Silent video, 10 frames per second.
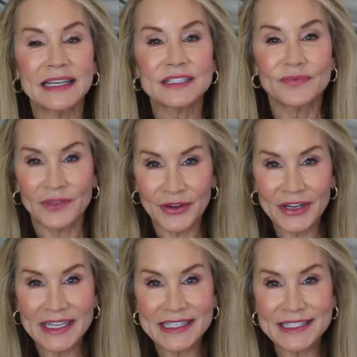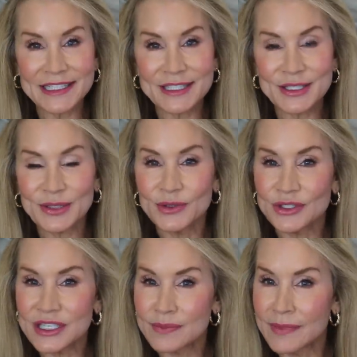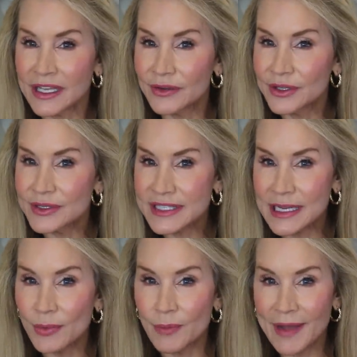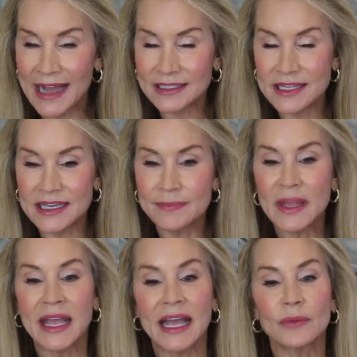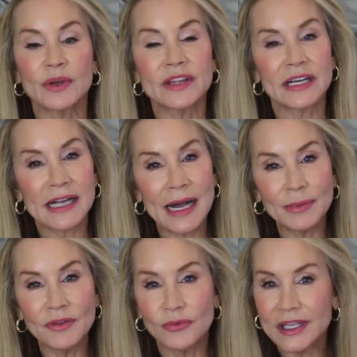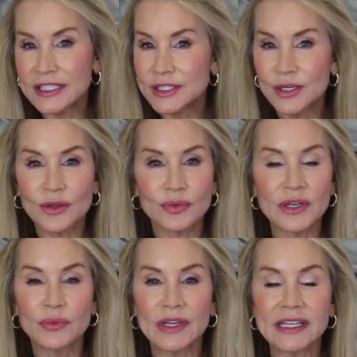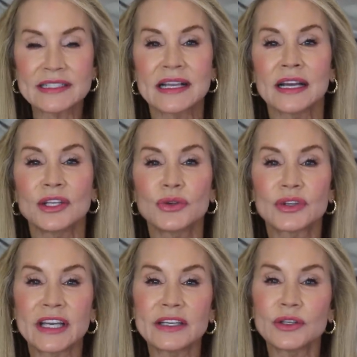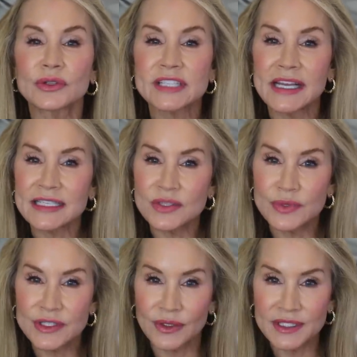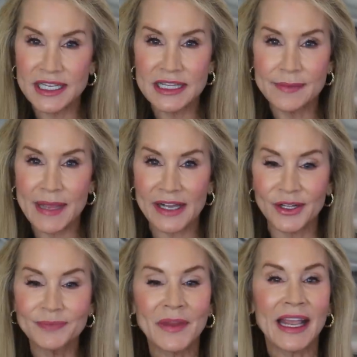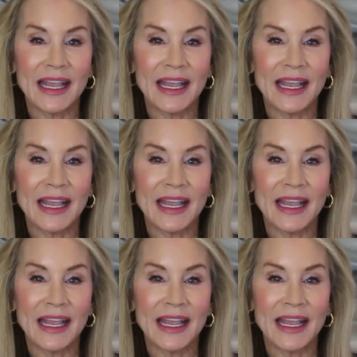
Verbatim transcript: It's very easy to do. You just mail your sample back to them and within a couple of weeks, two to three weeks, you get your test results in the mail.